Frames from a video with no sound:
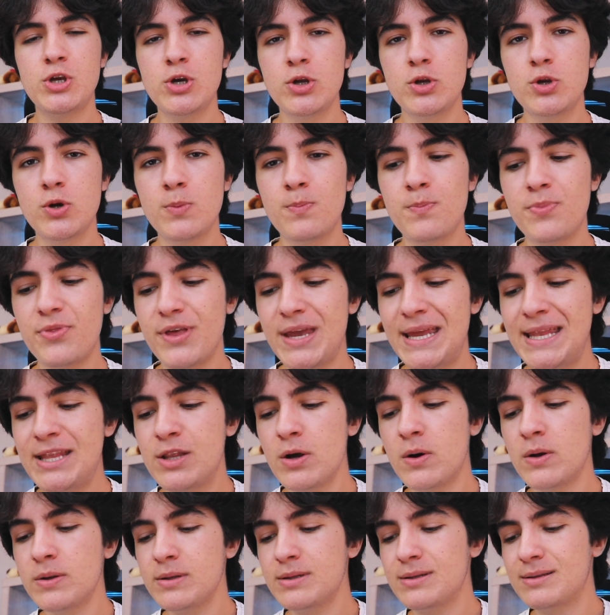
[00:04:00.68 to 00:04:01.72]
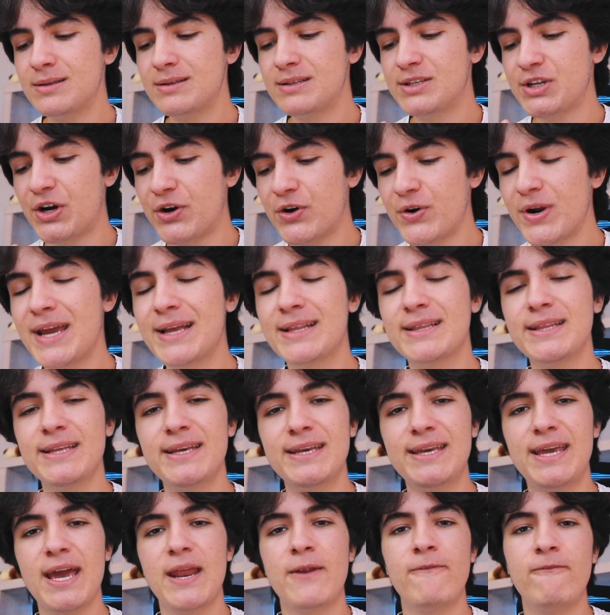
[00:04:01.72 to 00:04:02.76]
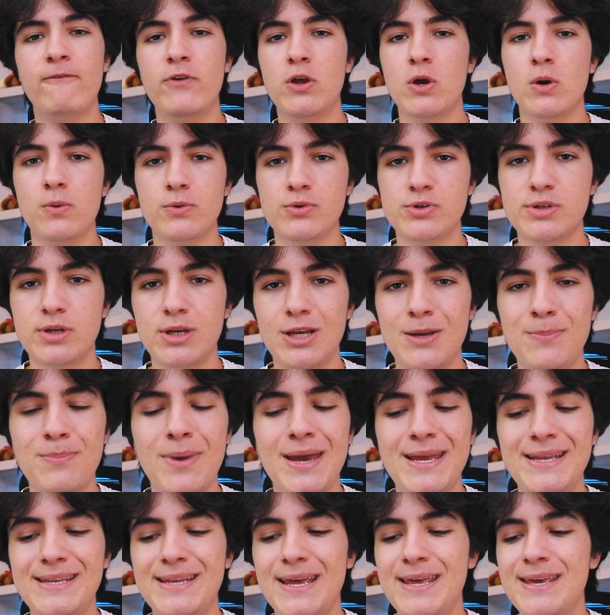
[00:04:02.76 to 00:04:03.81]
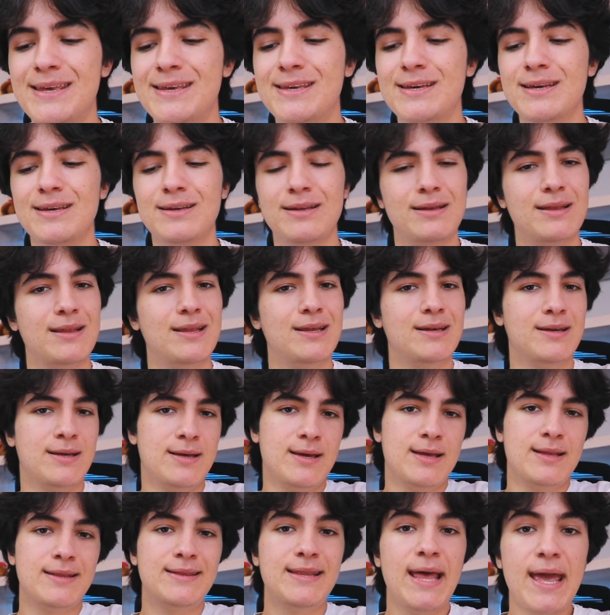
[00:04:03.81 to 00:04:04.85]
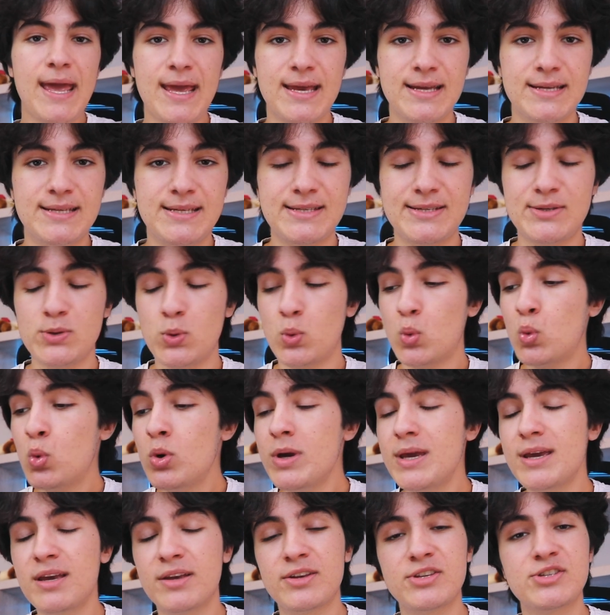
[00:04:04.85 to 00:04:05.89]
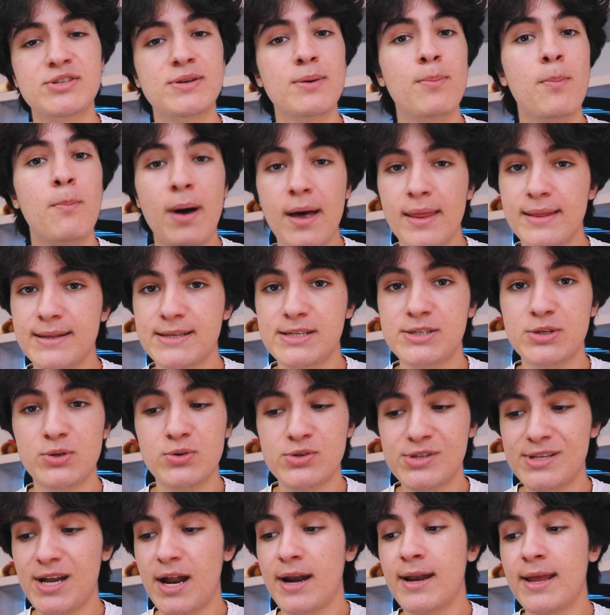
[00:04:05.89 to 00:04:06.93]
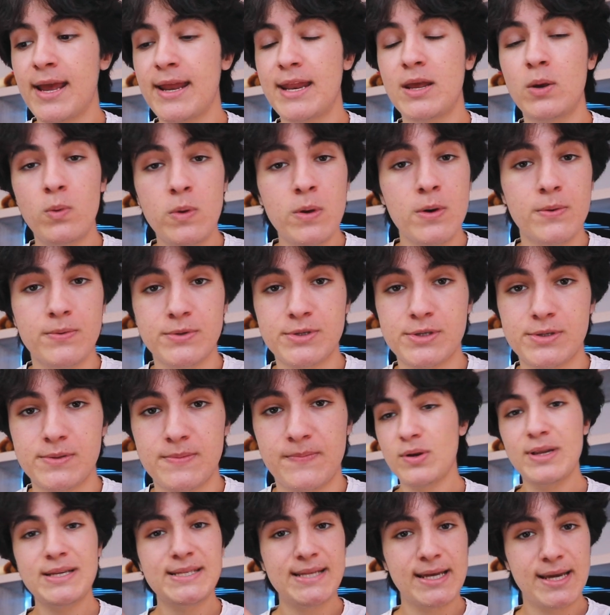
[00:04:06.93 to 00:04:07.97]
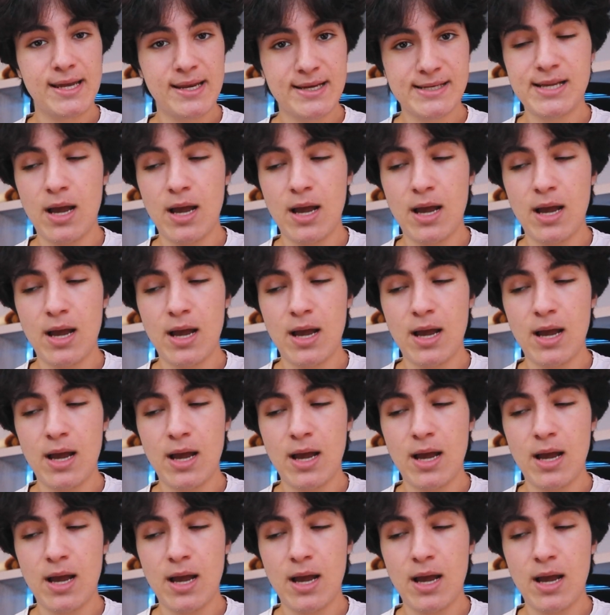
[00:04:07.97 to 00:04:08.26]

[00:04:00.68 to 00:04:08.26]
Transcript: YouTube, they don't directly get views. It may take days, weeks, months to start getting views. So let's take an